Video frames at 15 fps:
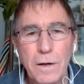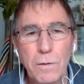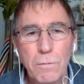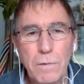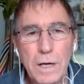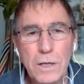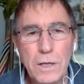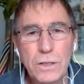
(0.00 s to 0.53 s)

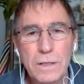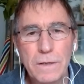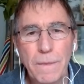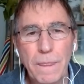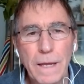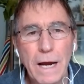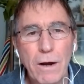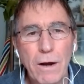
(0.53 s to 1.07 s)

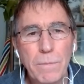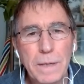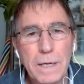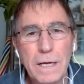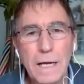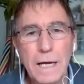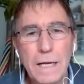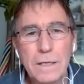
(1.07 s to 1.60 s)
Russian,
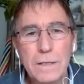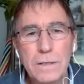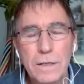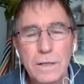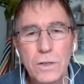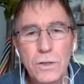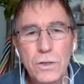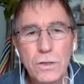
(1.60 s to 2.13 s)
Arabic, and
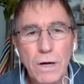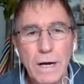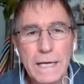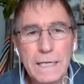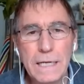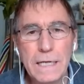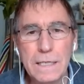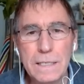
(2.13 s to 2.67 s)

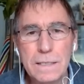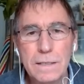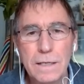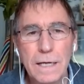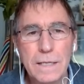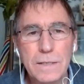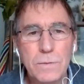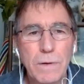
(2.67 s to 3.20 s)
Chinese
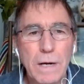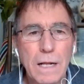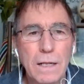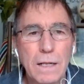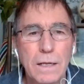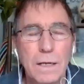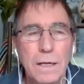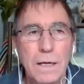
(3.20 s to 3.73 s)
as
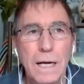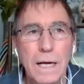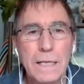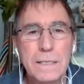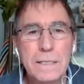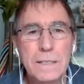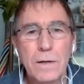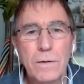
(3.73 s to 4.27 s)
well.
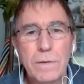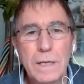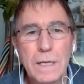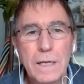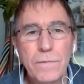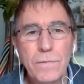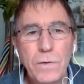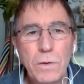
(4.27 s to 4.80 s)
And so
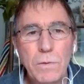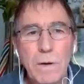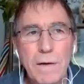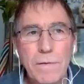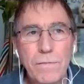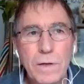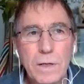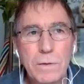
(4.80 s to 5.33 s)
if you are
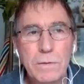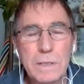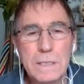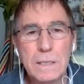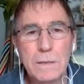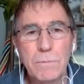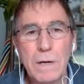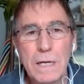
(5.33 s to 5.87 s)
fluent
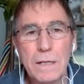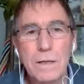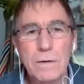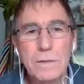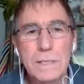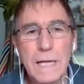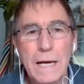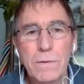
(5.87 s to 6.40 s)
in one of
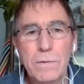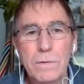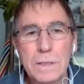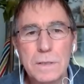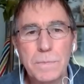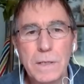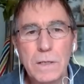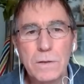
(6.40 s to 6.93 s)
those
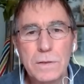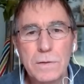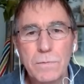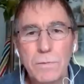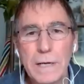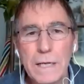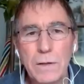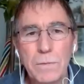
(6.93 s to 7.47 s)
languages because of
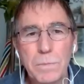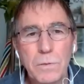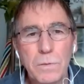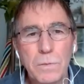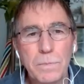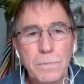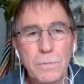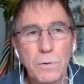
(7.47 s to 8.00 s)
where you've
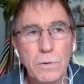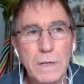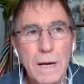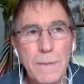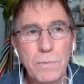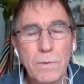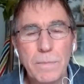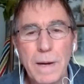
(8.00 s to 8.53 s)
brought
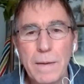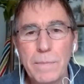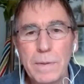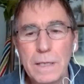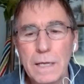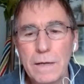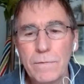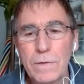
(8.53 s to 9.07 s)
up, or maybe
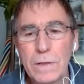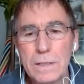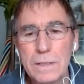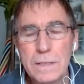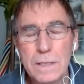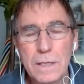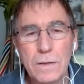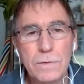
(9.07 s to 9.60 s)
even the
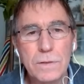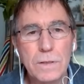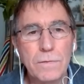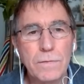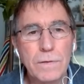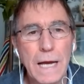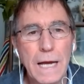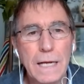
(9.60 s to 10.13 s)
skills
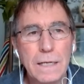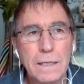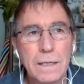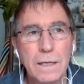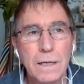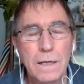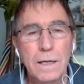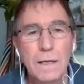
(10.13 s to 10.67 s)
you've gained,
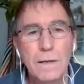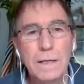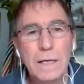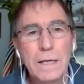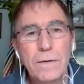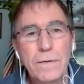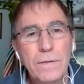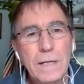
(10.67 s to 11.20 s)

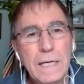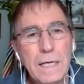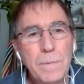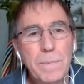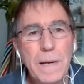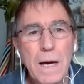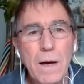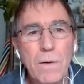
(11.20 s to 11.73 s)
then think
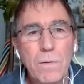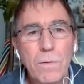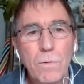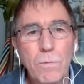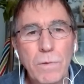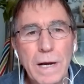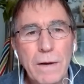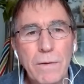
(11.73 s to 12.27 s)
about
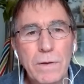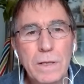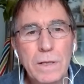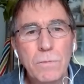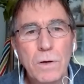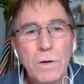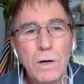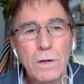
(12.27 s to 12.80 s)
where in the
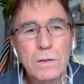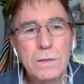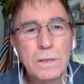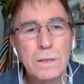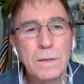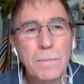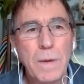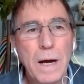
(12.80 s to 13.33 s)
world
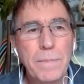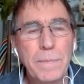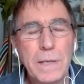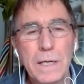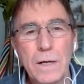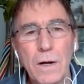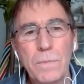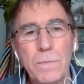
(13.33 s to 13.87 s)
there might be
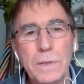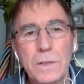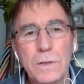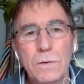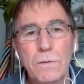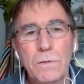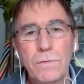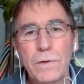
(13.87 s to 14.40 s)
an open
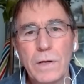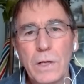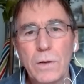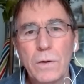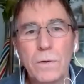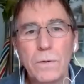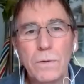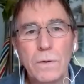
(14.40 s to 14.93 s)
door for
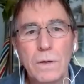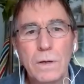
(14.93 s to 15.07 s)
you